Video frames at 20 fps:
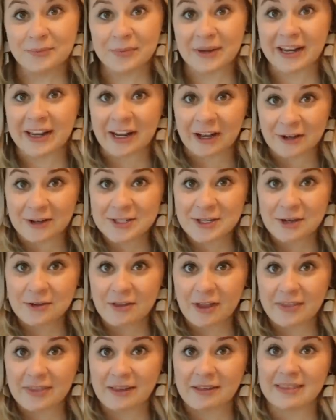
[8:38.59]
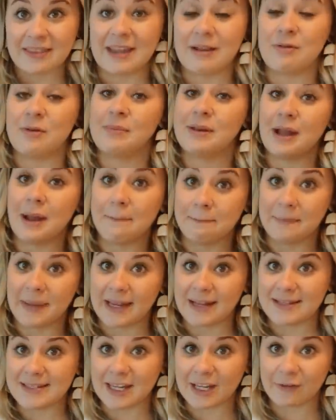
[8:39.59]
but I also thought that they would be
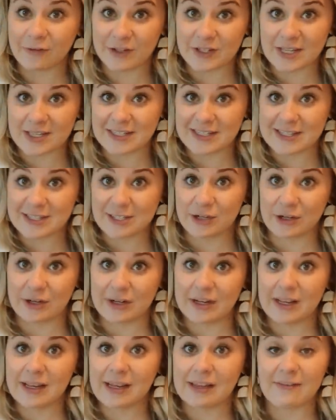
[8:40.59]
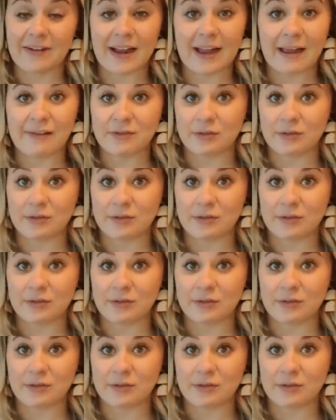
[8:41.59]
amazing for distance learning if I have